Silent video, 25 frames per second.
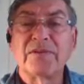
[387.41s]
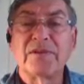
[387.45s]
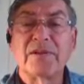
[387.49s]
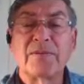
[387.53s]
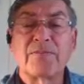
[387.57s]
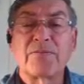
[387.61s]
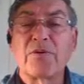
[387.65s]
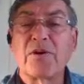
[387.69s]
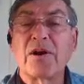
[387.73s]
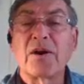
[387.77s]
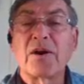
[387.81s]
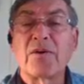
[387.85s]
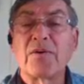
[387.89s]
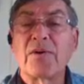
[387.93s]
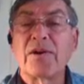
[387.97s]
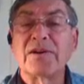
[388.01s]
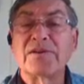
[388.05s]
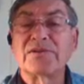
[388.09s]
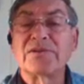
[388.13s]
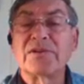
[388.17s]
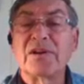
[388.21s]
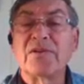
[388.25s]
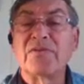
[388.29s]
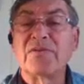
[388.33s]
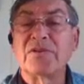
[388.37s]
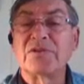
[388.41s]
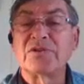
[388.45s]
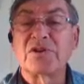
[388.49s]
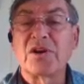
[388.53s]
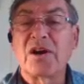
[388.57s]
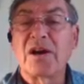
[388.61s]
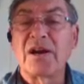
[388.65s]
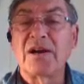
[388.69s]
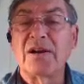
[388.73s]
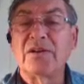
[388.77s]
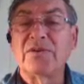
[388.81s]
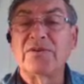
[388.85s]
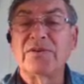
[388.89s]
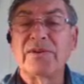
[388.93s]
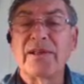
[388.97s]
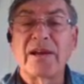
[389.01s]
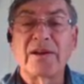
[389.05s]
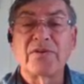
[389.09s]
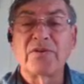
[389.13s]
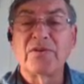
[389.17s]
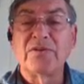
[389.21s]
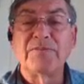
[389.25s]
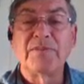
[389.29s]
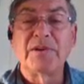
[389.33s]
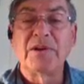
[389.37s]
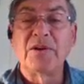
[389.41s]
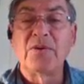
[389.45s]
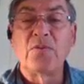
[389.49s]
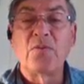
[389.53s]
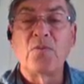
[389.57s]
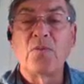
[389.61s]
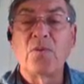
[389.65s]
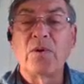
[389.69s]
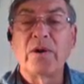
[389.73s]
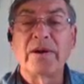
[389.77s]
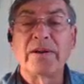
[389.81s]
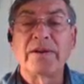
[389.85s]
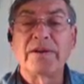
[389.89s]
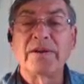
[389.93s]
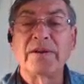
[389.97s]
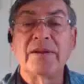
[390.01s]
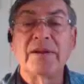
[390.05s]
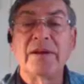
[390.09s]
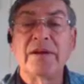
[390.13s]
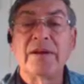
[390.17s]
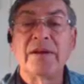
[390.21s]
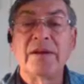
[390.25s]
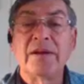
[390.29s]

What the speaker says: the progress of a child. That could be one.